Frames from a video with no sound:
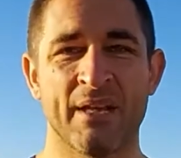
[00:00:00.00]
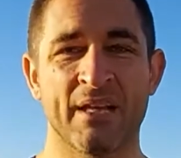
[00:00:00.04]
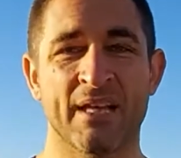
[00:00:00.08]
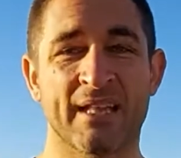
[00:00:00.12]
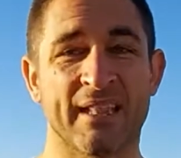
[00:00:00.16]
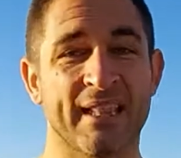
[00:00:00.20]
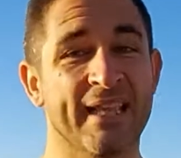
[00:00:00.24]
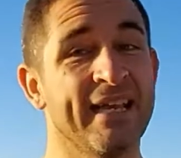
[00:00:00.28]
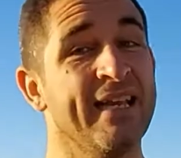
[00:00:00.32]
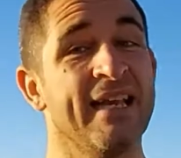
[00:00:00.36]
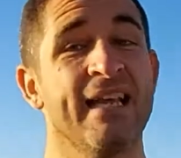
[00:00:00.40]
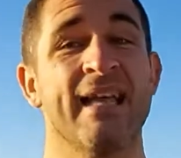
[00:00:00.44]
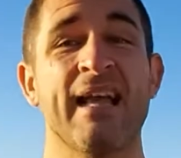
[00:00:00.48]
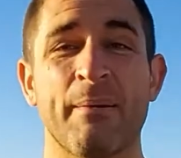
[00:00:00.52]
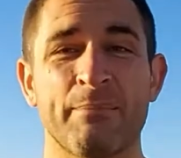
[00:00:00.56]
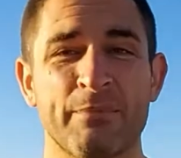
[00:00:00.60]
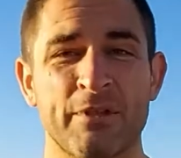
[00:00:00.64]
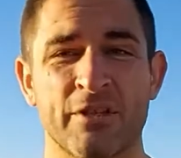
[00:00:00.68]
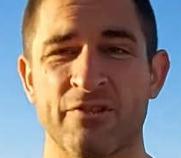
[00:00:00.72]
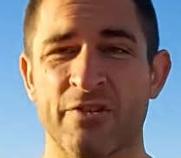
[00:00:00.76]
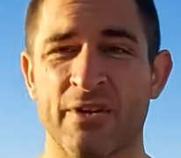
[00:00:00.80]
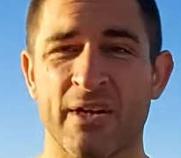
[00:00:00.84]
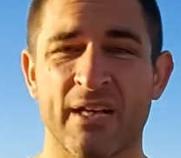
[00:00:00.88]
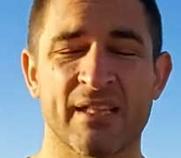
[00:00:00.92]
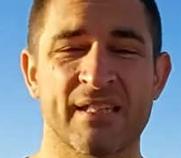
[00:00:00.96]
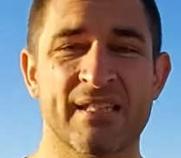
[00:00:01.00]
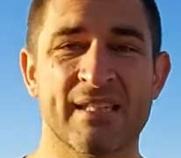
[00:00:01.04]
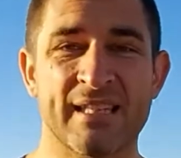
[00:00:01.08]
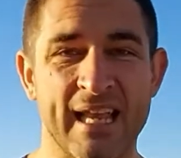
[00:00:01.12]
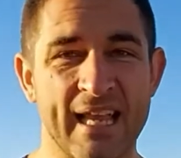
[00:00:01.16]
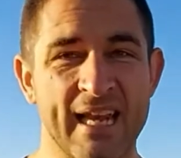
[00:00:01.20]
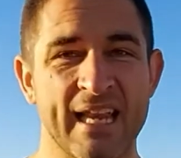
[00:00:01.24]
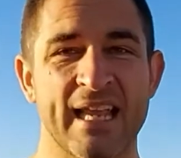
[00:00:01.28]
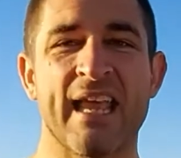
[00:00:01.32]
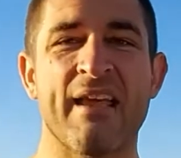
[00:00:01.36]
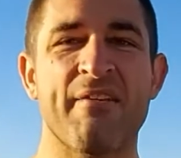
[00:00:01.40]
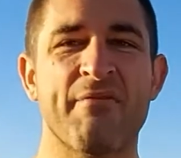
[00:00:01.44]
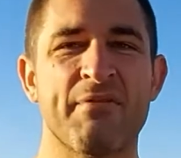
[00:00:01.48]
cleaning up the trails,
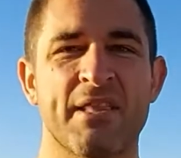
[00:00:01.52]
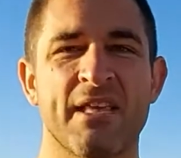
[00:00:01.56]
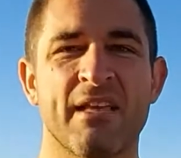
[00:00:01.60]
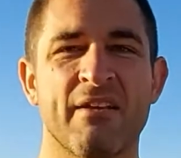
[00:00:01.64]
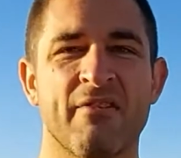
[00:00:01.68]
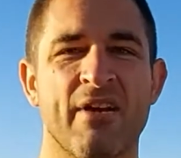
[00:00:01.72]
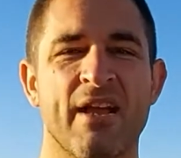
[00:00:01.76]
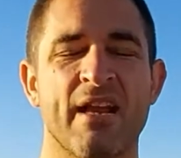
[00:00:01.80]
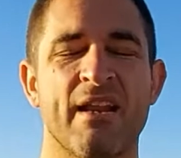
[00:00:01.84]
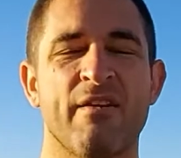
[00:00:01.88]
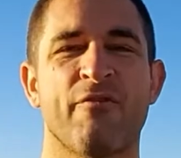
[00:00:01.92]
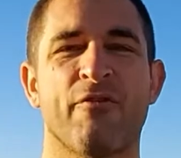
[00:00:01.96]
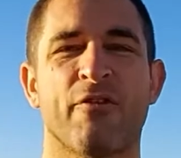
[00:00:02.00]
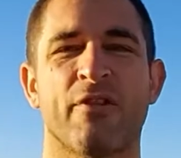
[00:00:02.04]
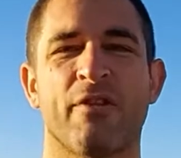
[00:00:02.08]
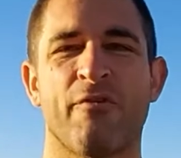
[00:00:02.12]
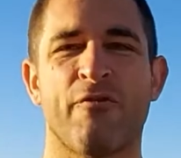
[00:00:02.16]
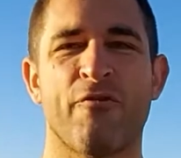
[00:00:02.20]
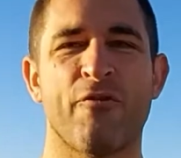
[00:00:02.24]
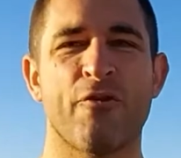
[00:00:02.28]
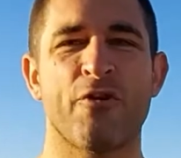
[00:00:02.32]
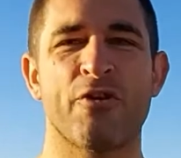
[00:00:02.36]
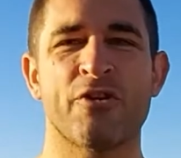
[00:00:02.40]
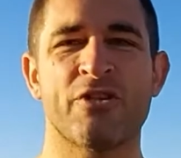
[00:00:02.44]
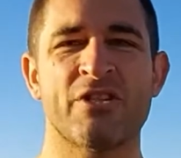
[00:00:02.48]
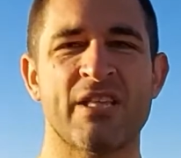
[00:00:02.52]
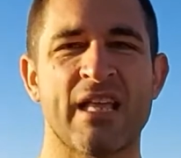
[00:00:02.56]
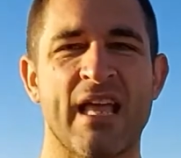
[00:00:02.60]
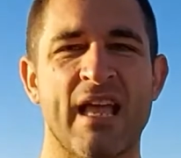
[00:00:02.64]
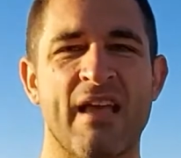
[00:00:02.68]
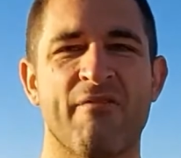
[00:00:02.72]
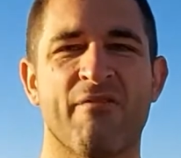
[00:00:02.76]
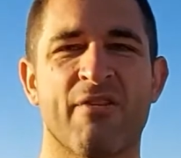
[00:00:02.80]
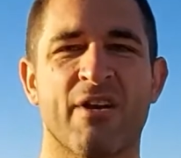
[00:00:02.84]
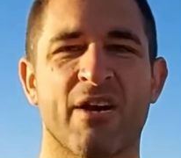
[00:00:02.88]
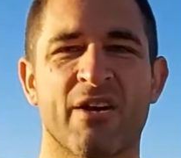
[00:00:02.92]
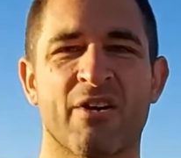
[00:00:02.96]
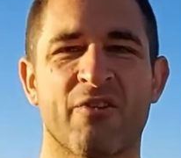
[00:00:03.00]
getting everything ready for the first
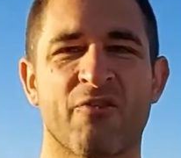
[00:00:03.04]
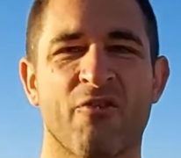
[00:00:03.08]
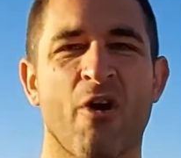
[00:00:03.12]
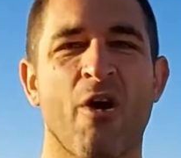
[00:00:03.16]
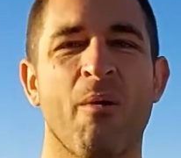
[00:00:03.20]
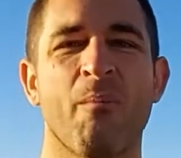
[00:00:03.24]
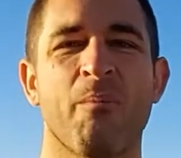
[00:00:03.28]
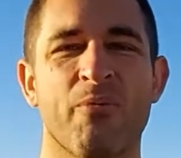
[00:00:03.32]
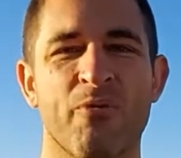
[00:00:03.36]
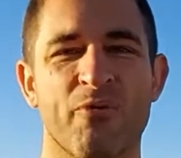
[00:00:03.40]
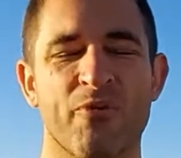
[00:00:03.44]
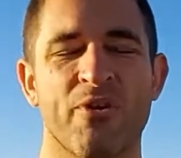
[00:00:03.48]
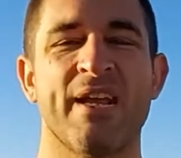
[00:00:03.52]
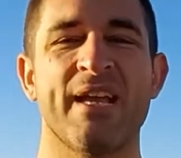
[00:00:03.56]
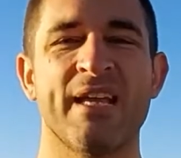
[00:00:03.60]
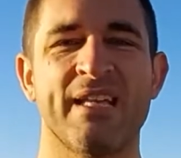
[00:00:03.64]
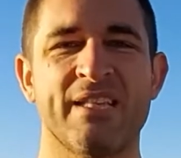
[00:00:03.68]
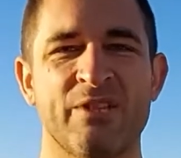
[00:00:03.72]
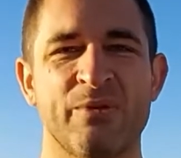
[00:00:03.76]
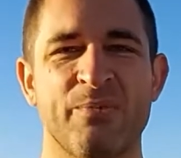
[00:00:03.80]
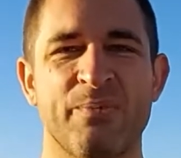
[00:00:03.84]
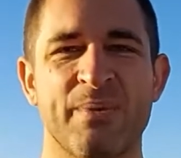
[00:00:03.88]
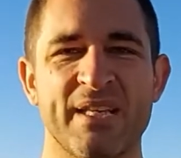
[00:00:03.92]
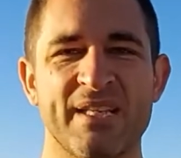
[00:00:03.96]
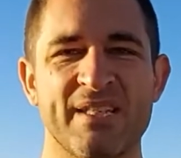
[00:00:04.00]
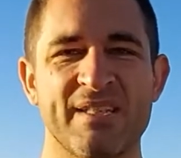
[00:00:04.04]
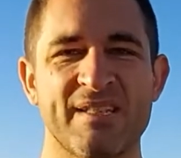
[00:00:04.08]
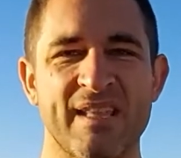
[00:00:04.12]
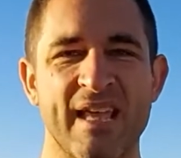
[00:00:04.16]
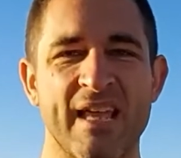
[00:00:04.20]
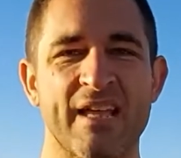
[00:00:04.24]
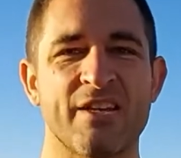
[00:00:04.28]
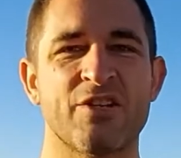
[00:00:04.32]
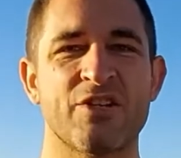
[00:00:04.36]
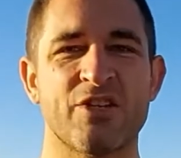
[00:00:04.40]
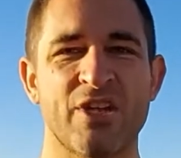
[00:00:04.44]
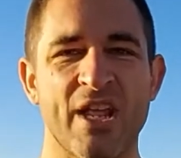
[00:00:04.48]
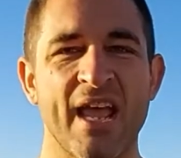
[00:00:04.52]
ever Grand Prix to be
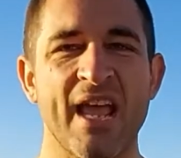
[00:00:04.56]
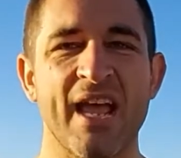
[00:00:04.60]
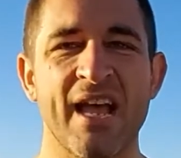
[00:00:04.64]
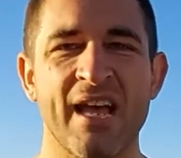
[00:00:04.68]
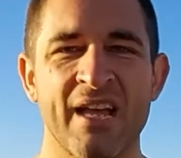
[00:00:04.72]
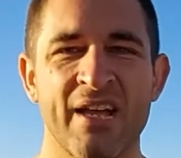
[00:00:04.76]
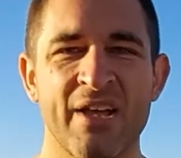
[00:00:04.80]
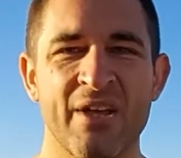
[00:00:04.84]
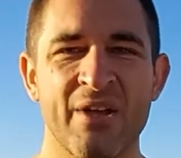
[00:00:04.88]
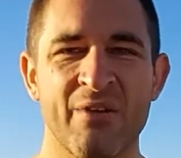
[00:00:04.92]
staged there.